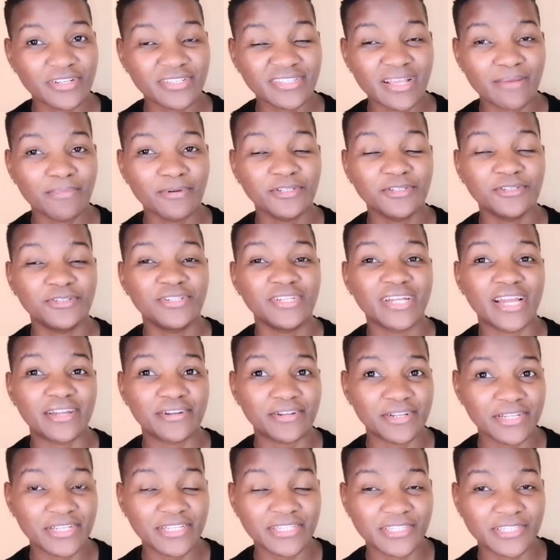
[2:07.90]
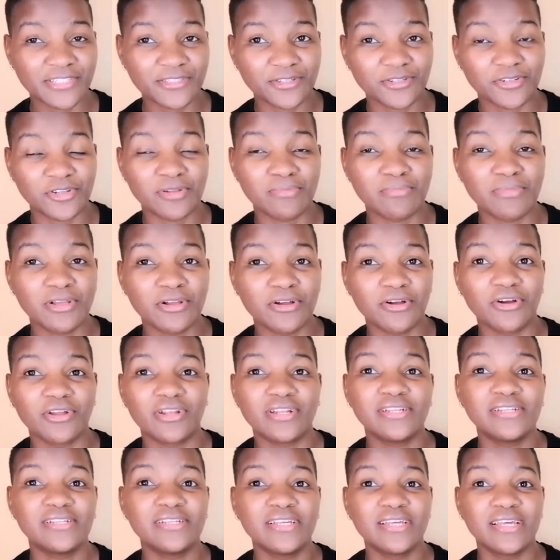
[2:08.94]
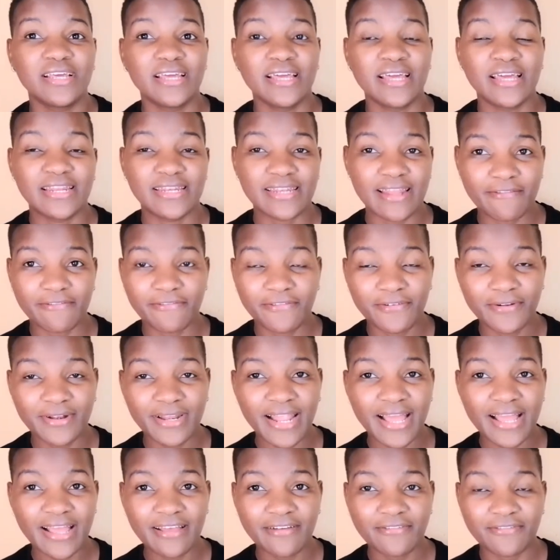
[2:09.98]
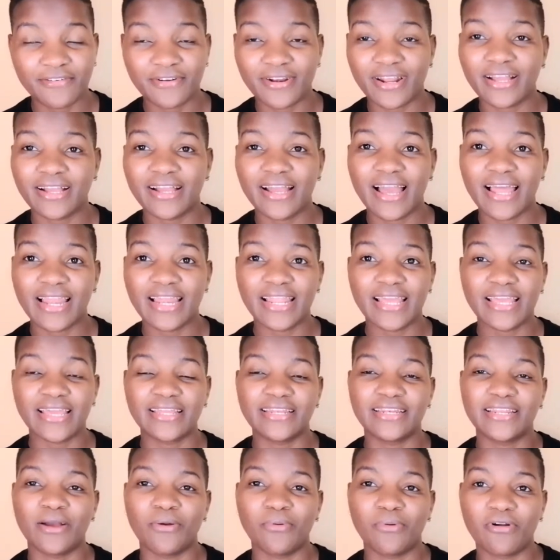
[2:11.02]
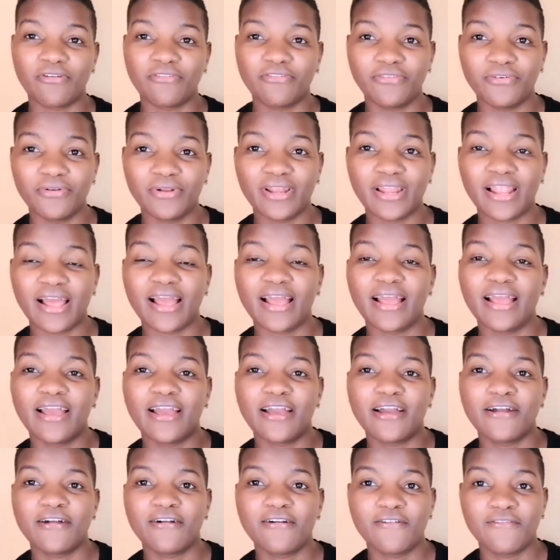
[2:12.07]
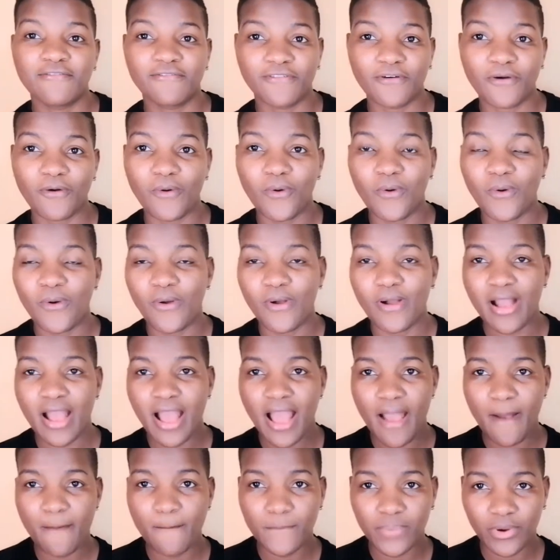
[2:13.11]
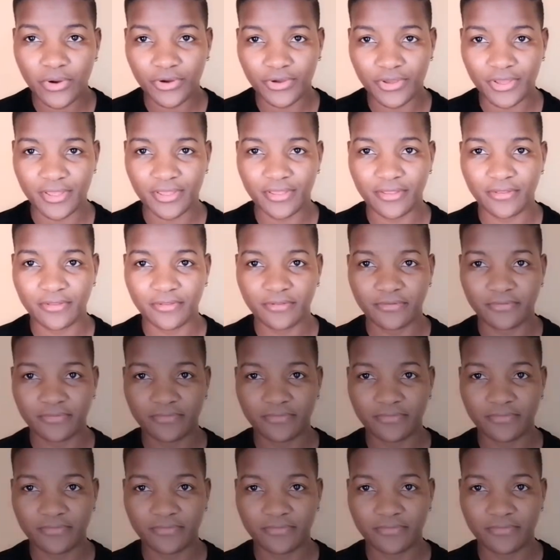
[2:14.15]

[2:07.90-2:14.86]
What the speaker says: example, during a rainy season, you'll be called Nafula for a girl and Wafula for a boy.